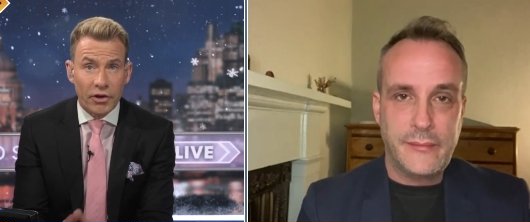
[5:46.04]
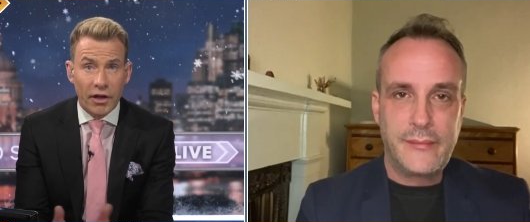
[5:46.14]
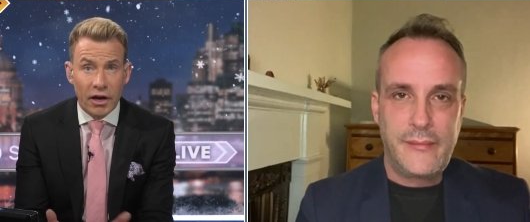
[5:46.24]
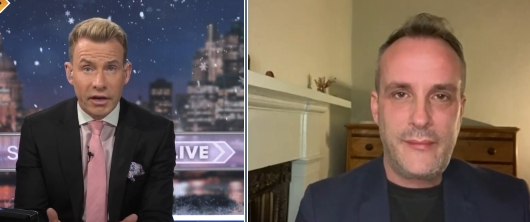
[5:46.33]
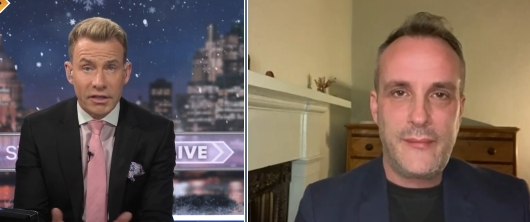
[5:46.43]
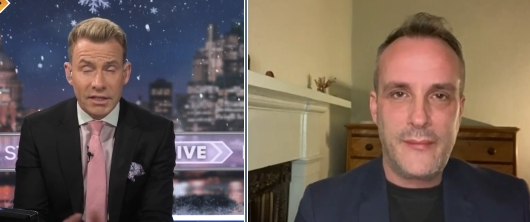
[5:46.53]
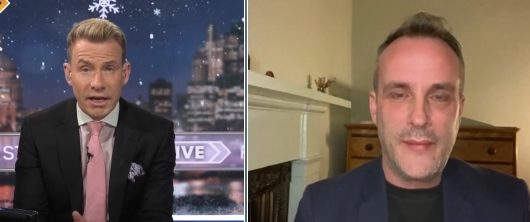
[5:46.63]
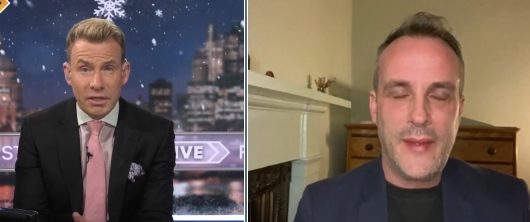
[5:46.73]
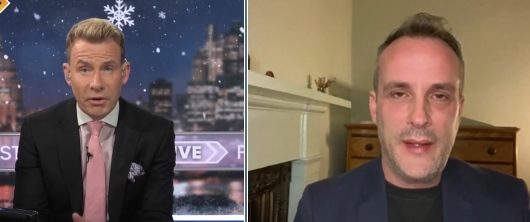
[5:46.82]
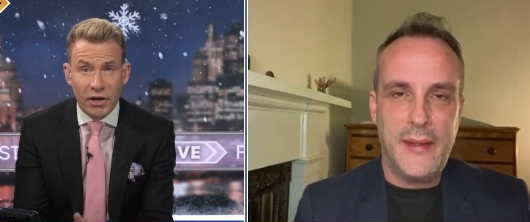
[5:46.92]
Speaker 1: got the highest
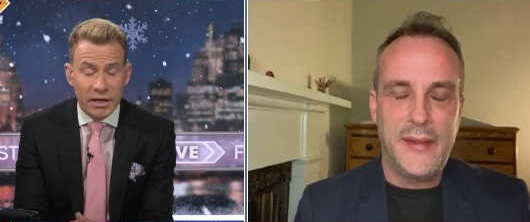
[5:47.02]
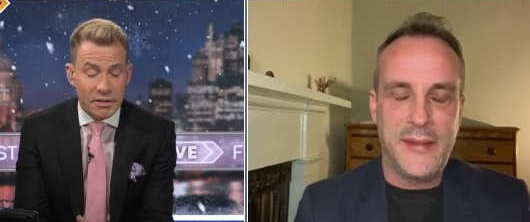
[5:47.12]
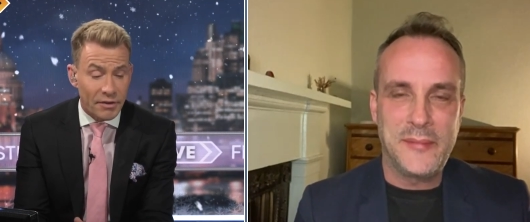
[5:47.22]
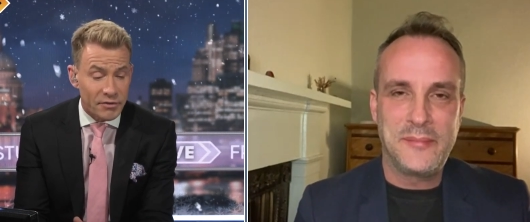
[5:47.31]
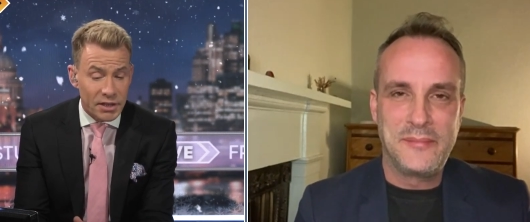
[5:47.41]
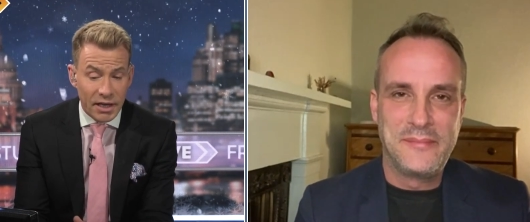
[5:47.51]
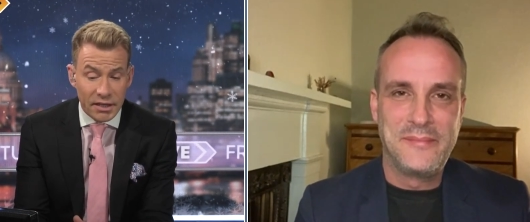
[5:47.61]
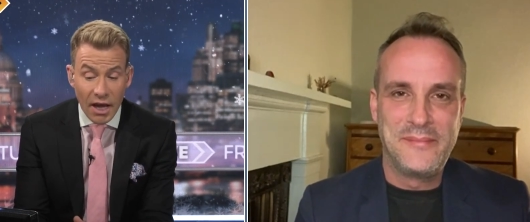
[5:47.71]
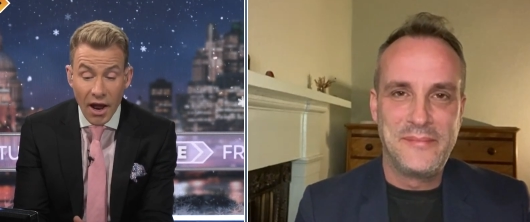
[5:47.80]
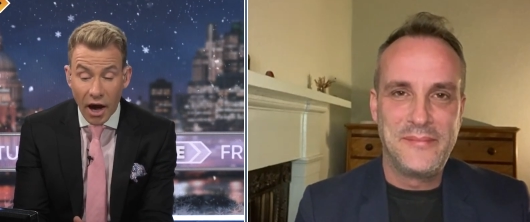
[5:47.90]
tax burden in seventy
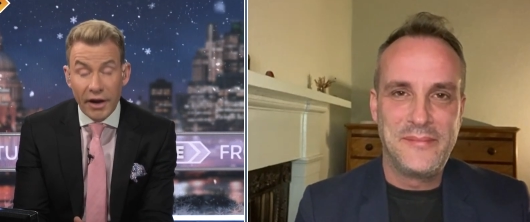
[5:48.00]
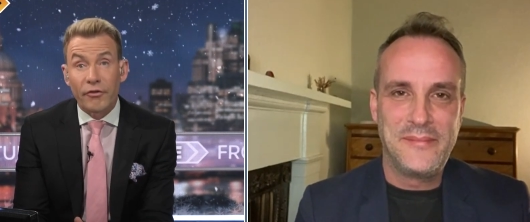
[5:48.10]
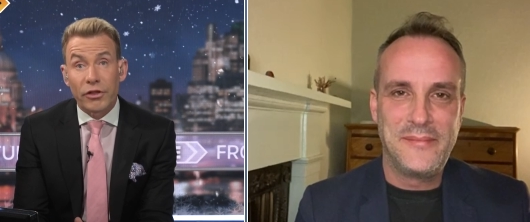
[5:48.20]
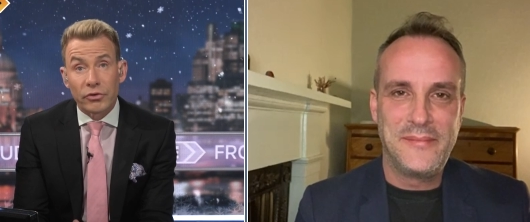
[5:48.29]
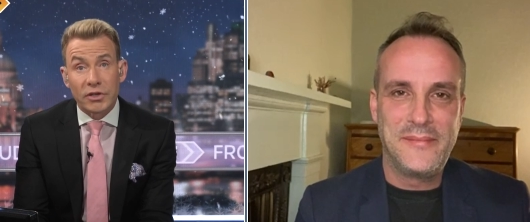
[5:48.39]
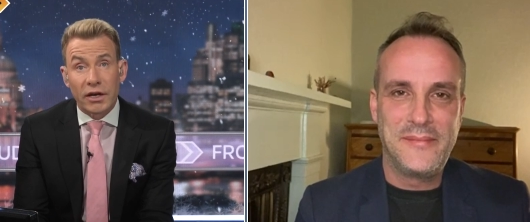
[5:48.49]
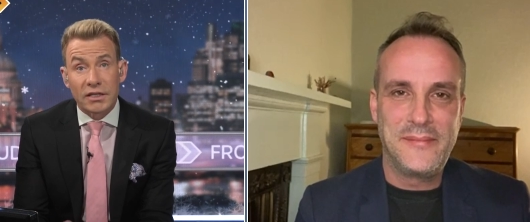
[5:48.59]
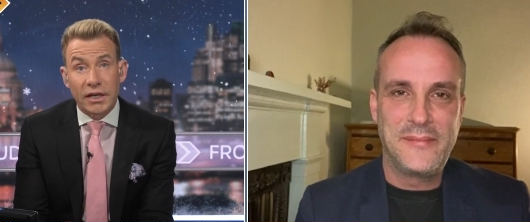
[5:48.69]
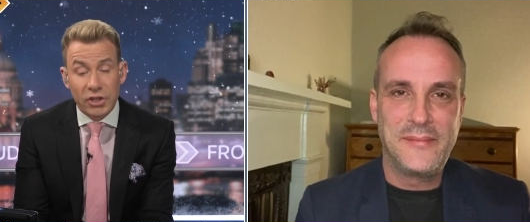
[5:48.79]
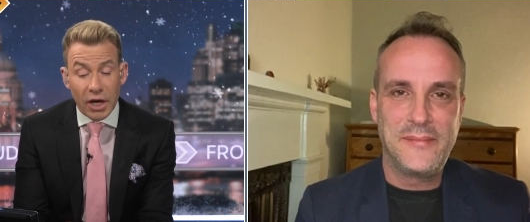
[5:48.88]
years. I never thought I'd
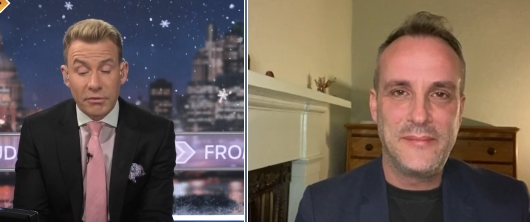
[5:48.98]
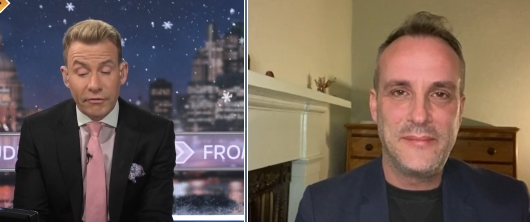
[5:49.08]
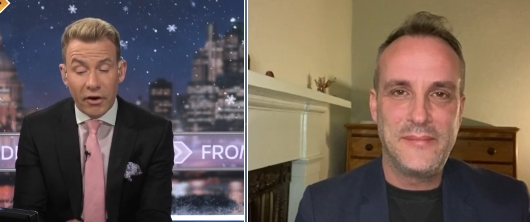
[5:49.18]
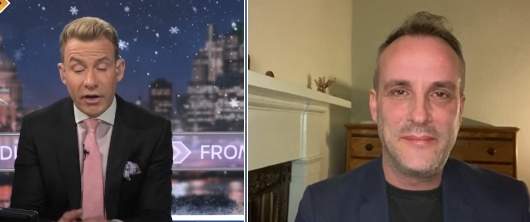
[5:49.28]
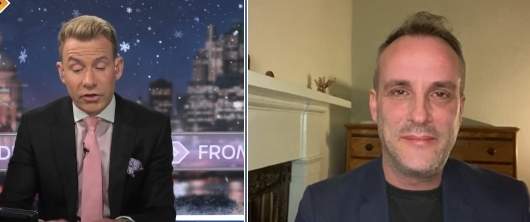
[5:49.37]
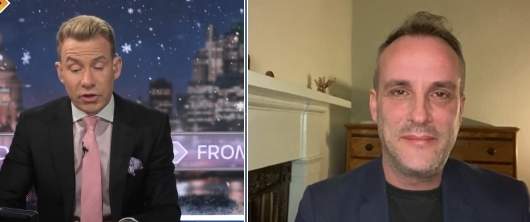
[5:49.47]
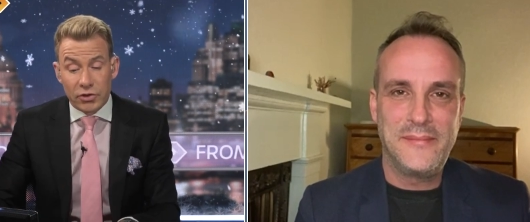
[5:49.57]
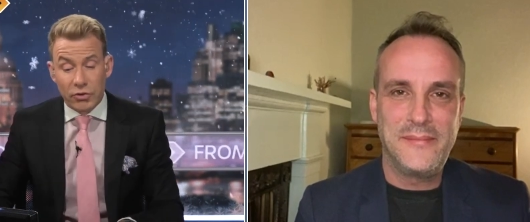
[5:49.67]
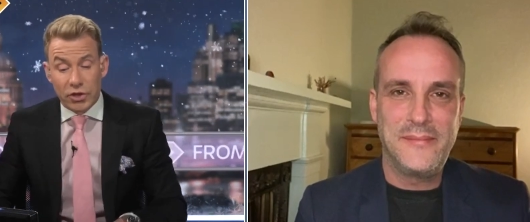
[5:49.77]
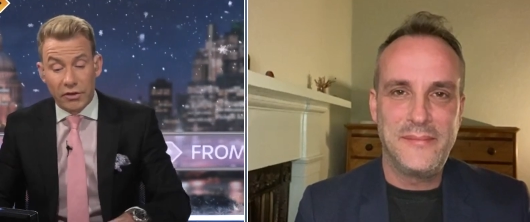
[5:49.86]
say it. James, very good to
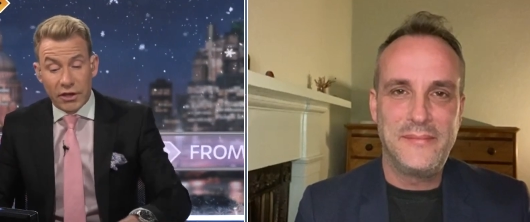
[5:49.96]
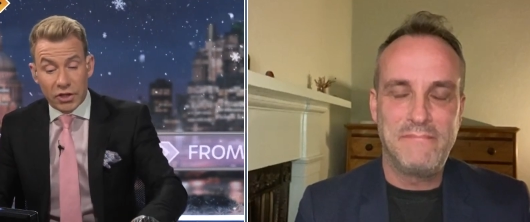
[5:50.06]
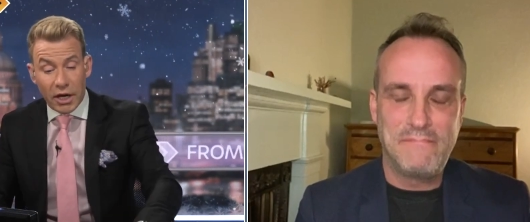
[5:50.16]
talk to you. That's